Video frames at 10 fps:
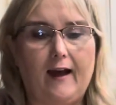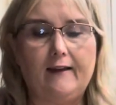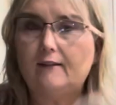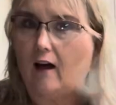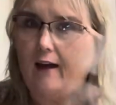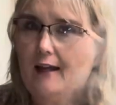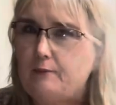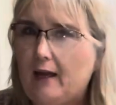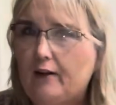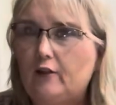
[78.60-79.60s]
like
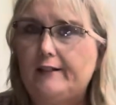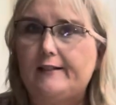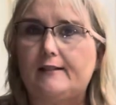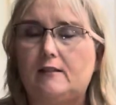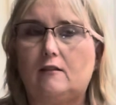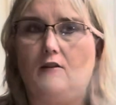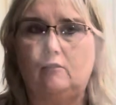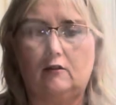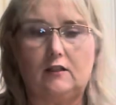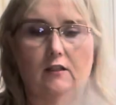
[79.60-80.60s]
my grits
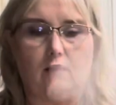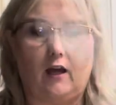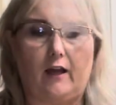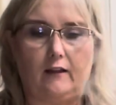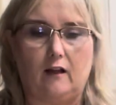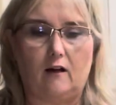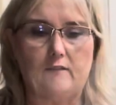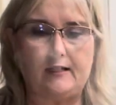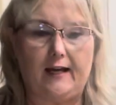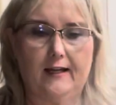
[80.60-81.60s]
cooked a long
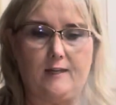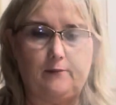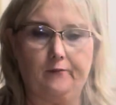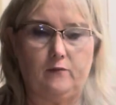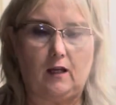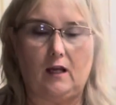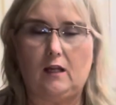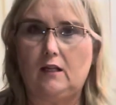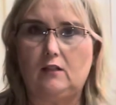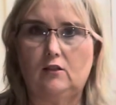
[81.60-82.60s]
time,
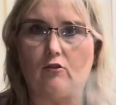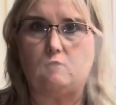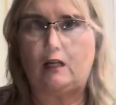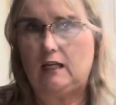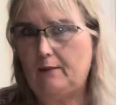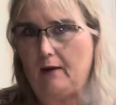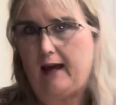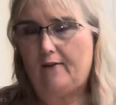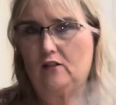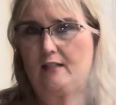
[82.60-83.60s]
and you'll keep
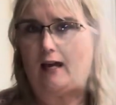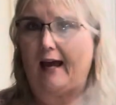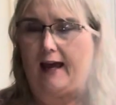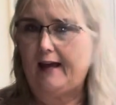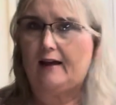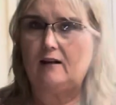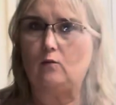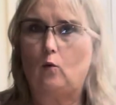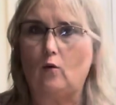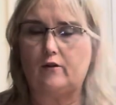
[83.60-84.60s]
having to add
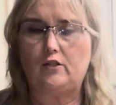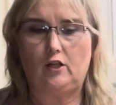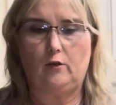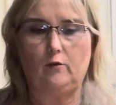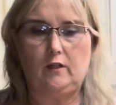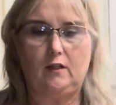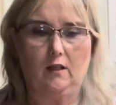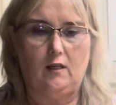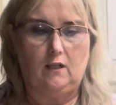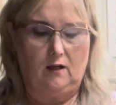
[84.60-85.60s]
water to it.
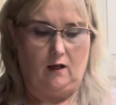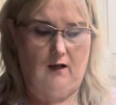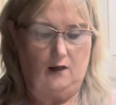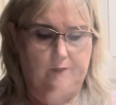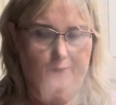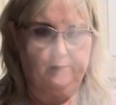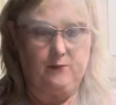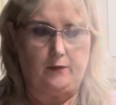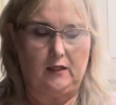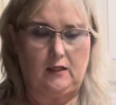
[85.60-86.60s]
But
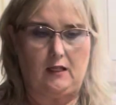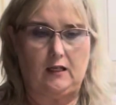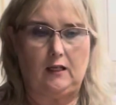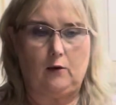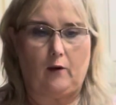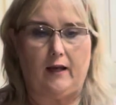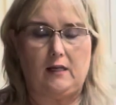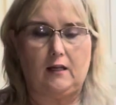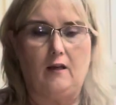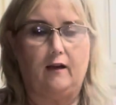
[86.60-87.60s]
at any rate,
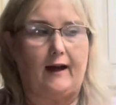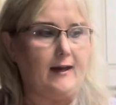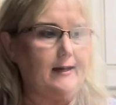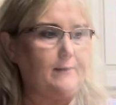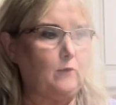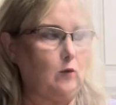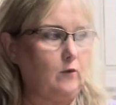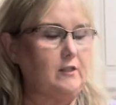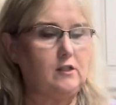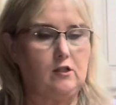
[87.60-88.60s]
I am
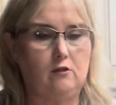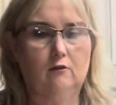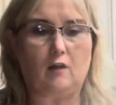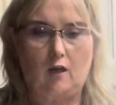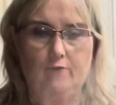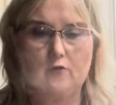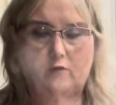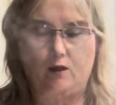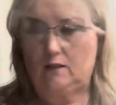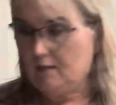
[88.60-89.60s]
going to cover
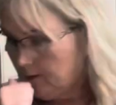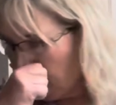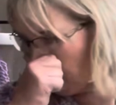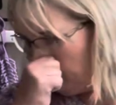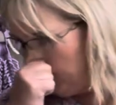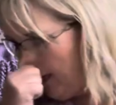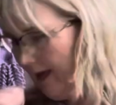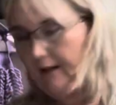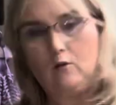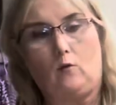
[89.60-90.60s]
this
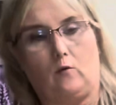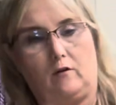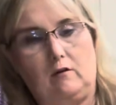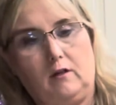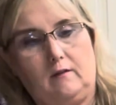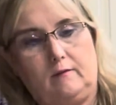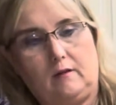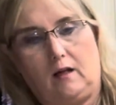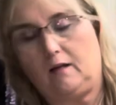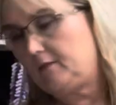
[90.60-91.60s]
catty-cornered
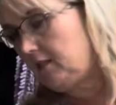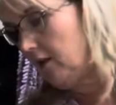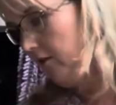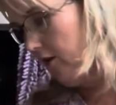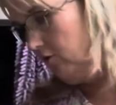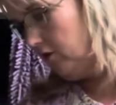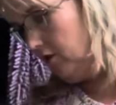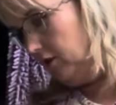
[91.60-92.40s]
so they'll cook a